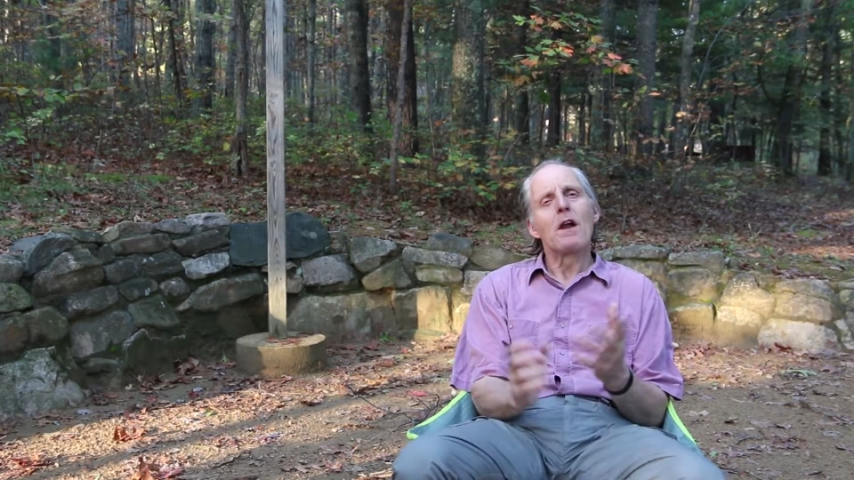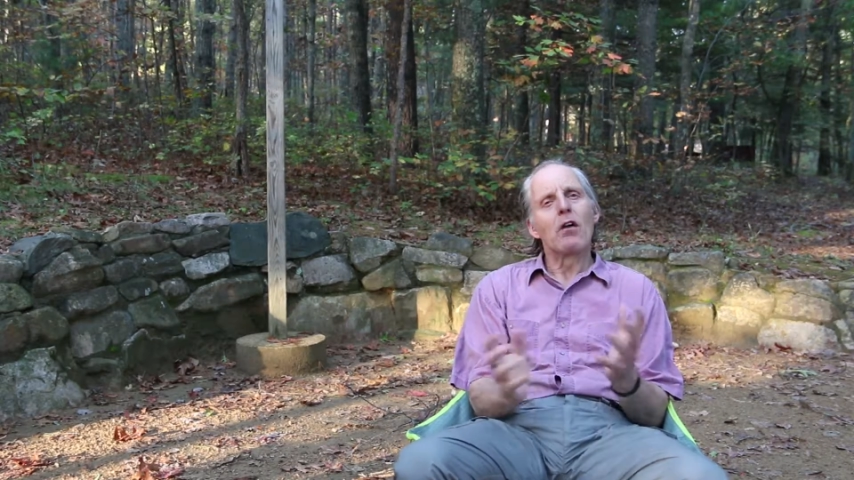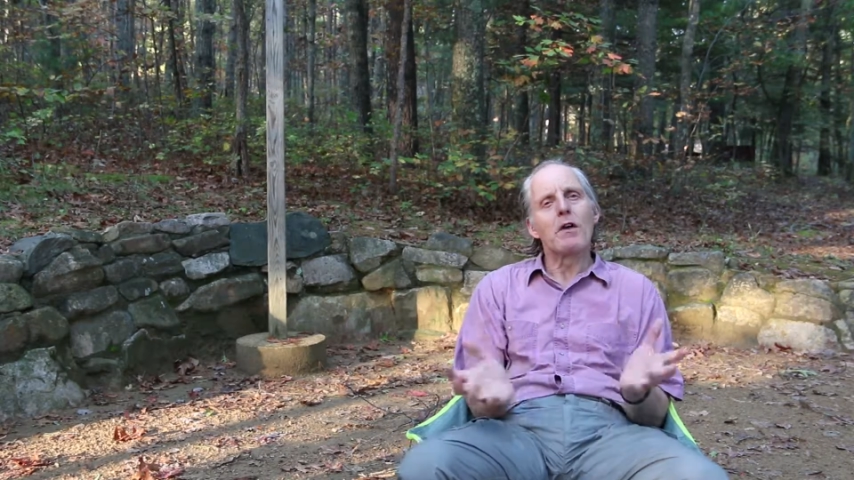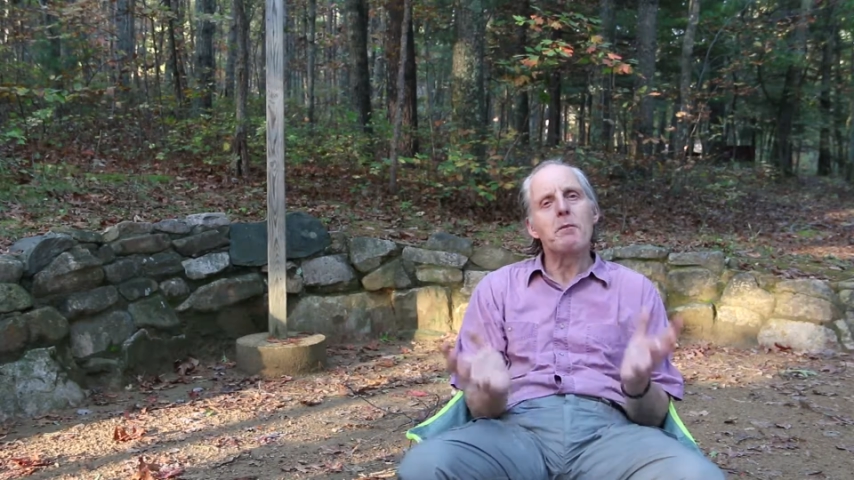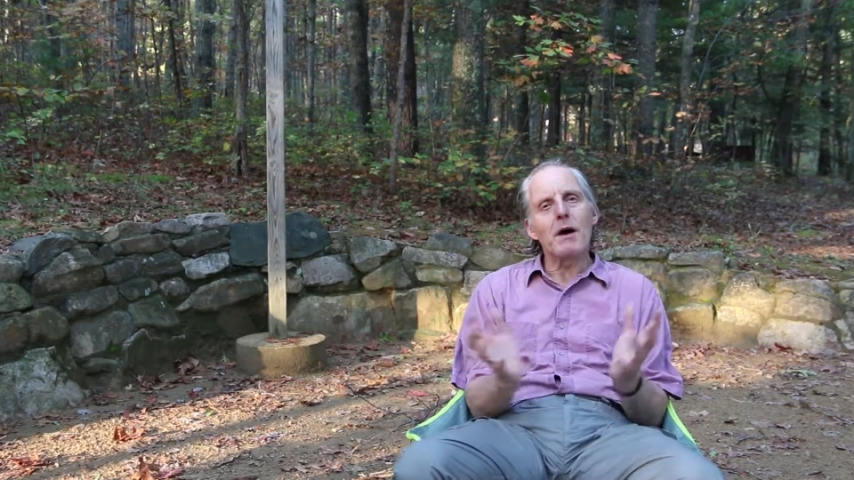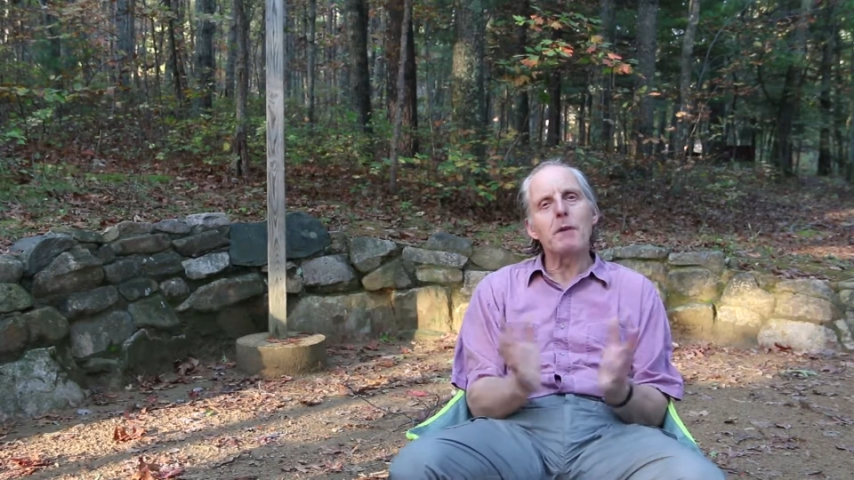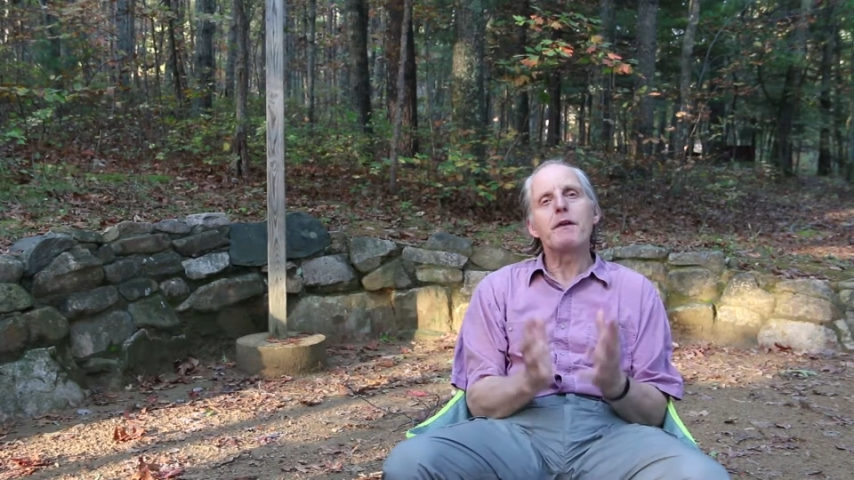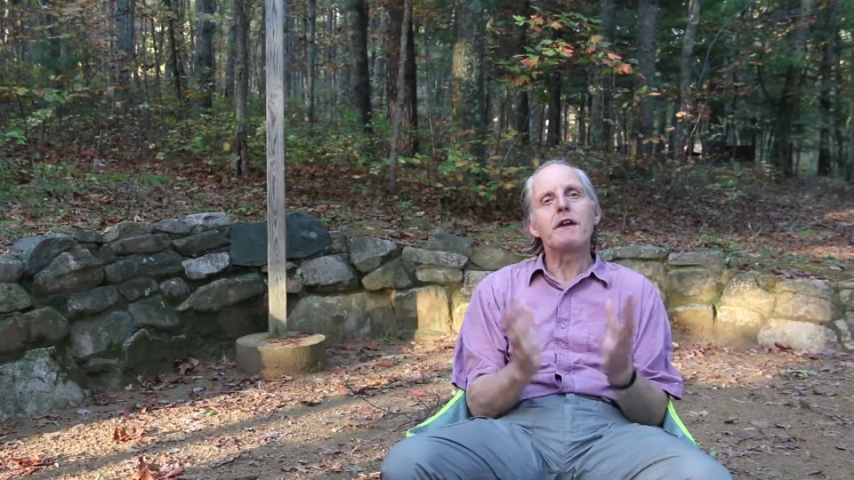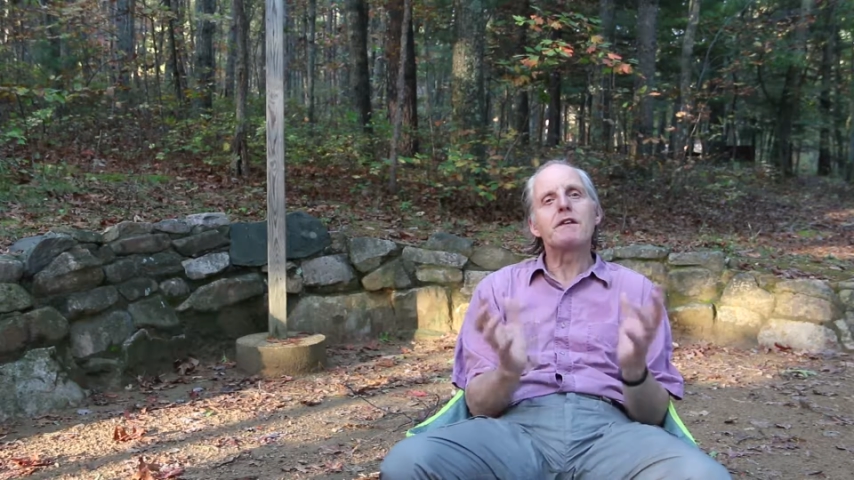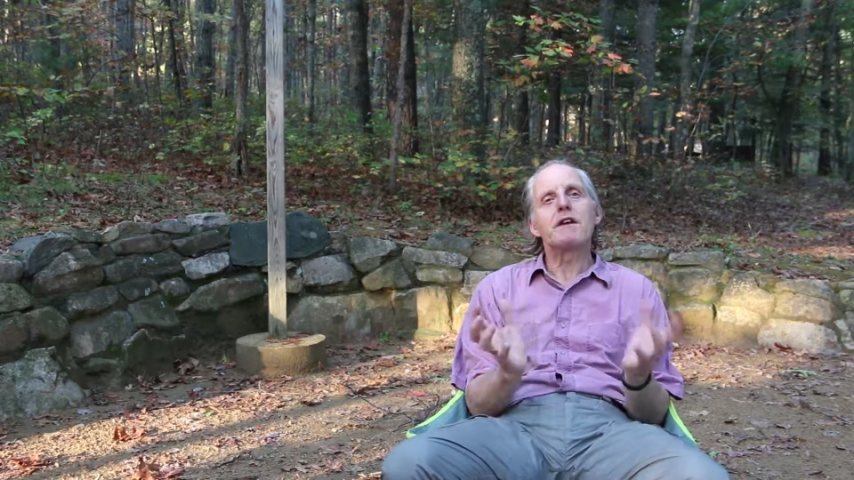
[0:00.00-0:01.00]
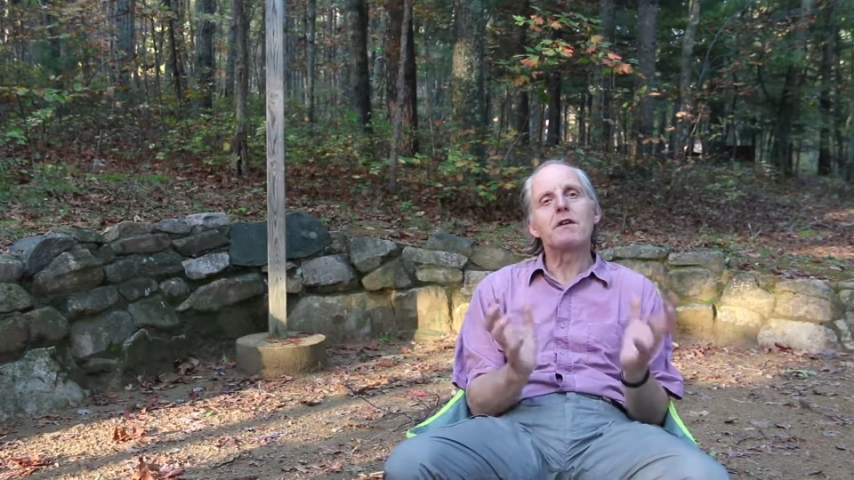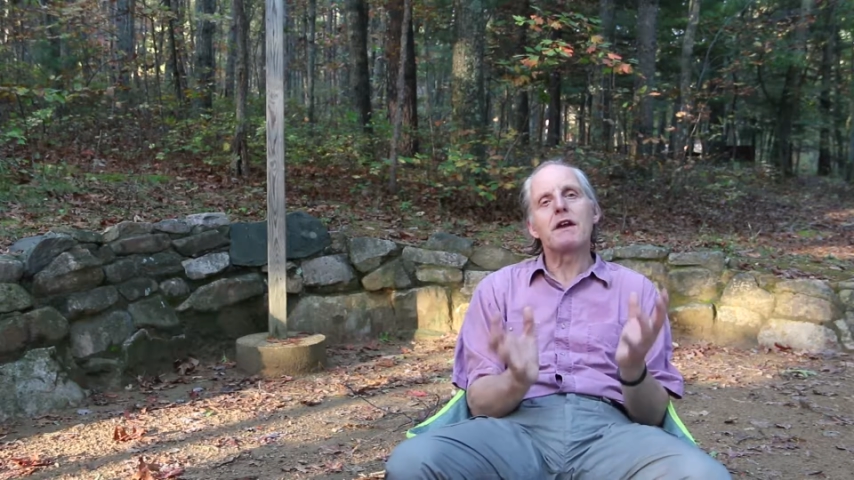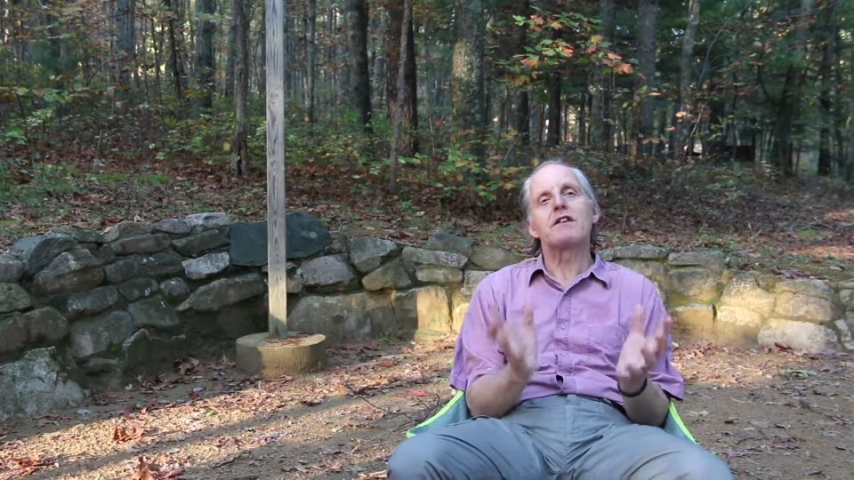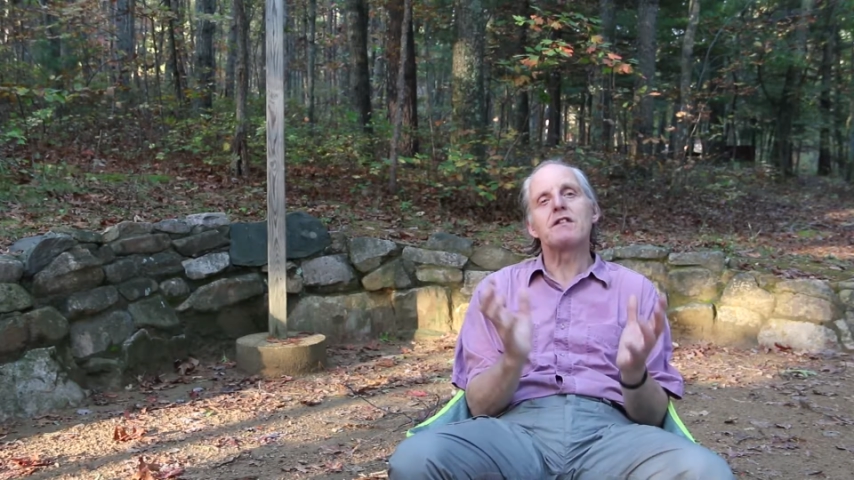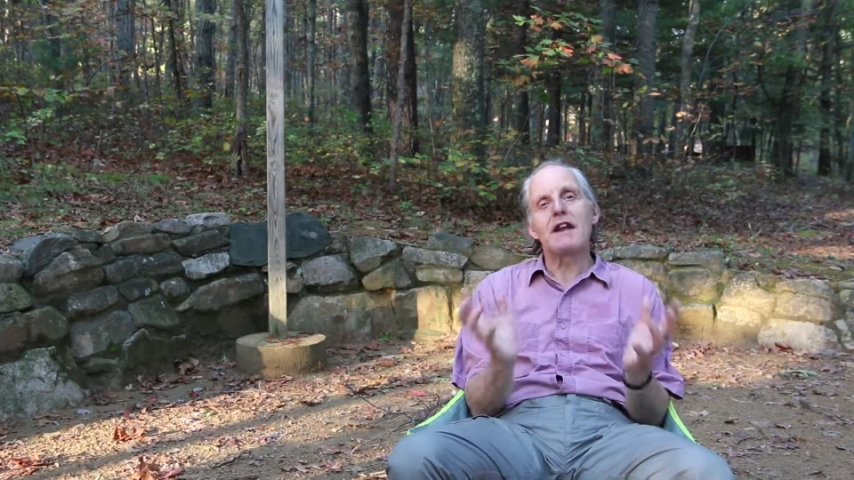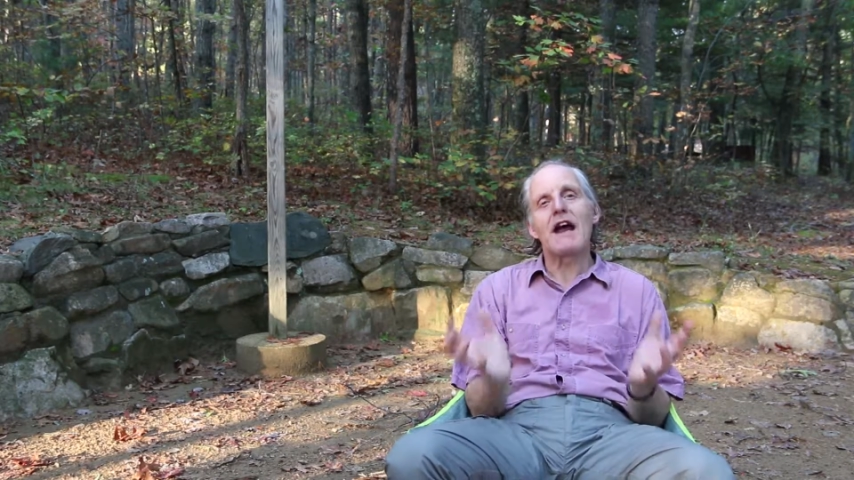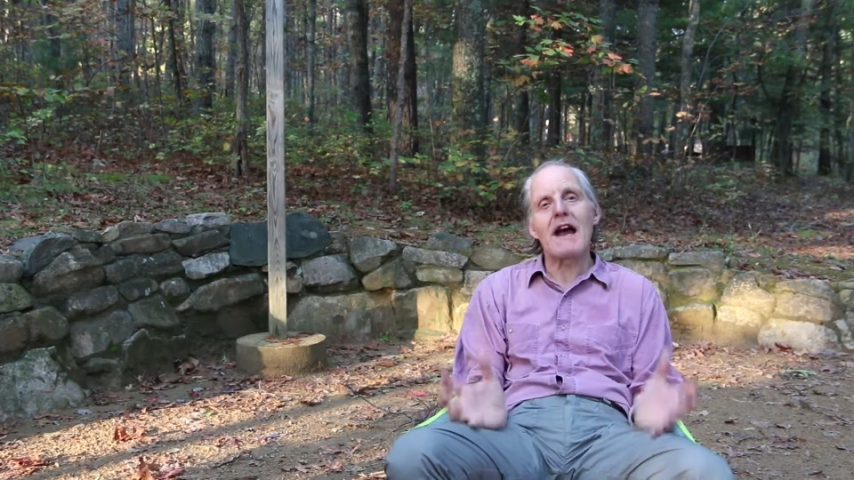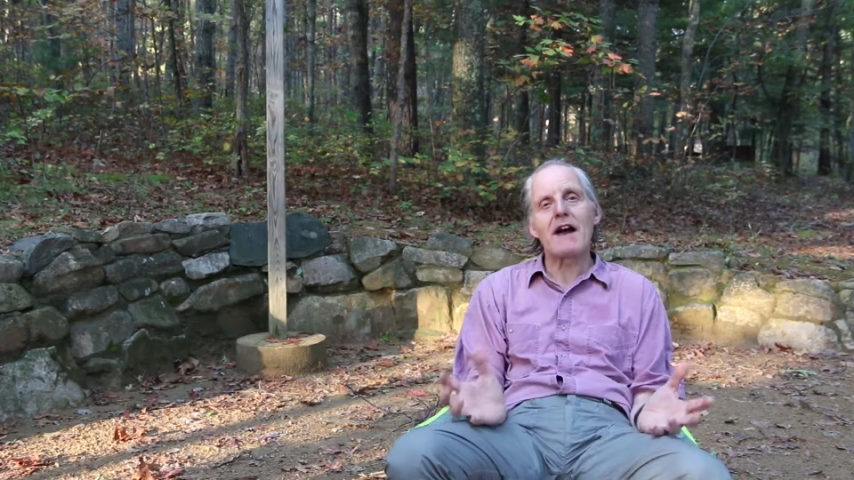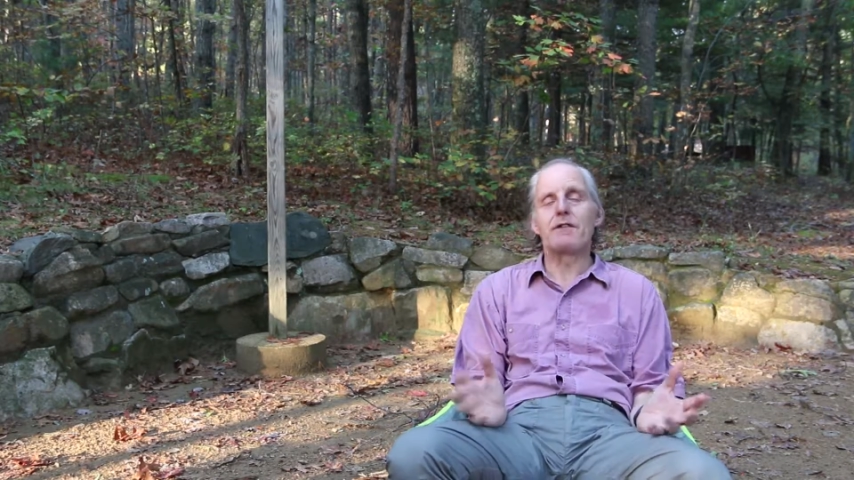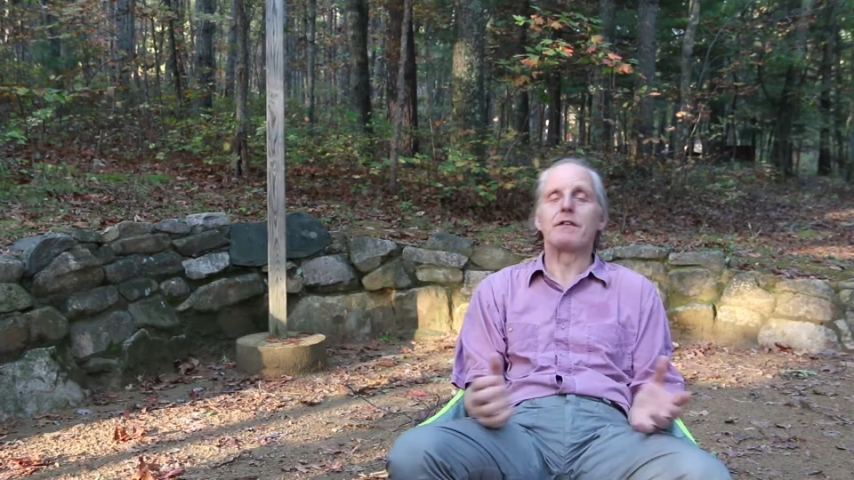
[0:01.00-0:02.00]
Or it might be that you don't actually
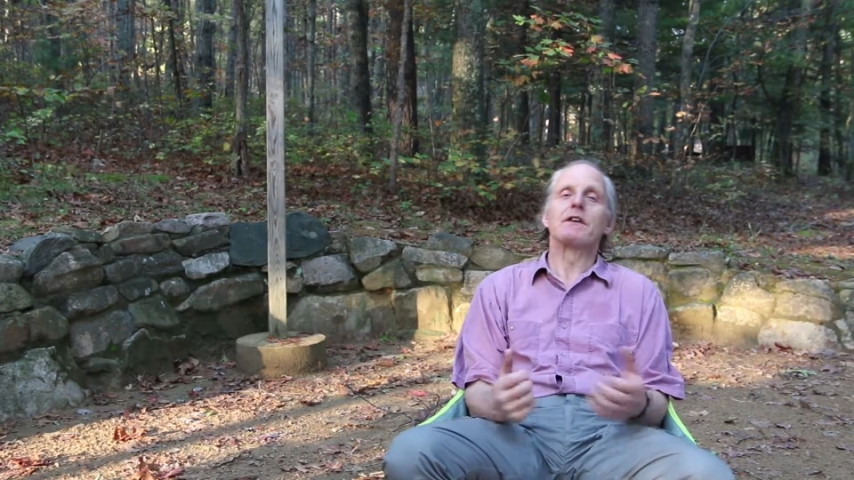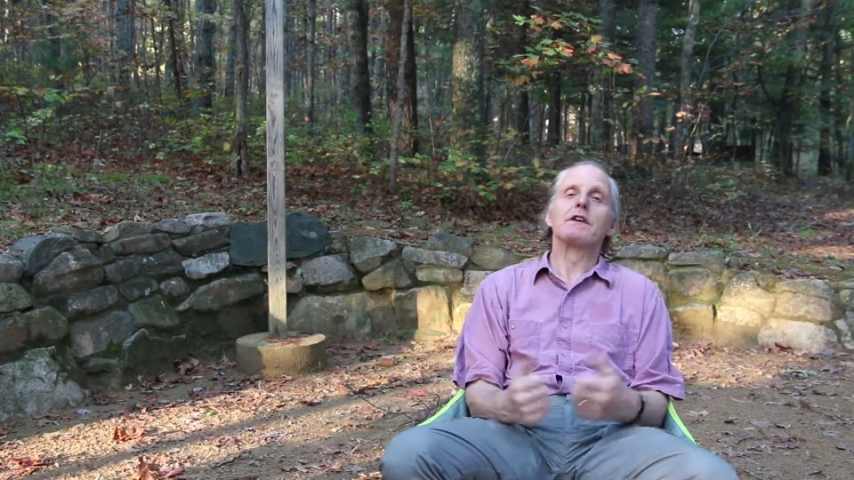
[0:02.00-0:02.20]
have